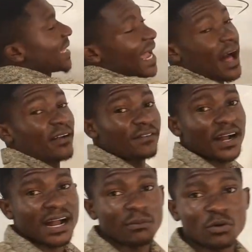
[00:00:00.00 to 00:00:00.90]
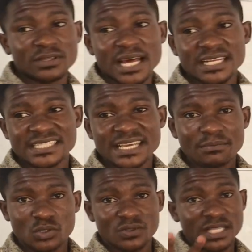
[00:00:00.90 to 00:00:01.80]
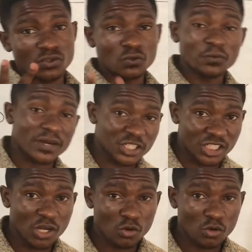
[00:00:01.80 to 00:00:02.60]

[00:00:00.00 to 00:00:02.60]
the alpha carbon that is in between the two functional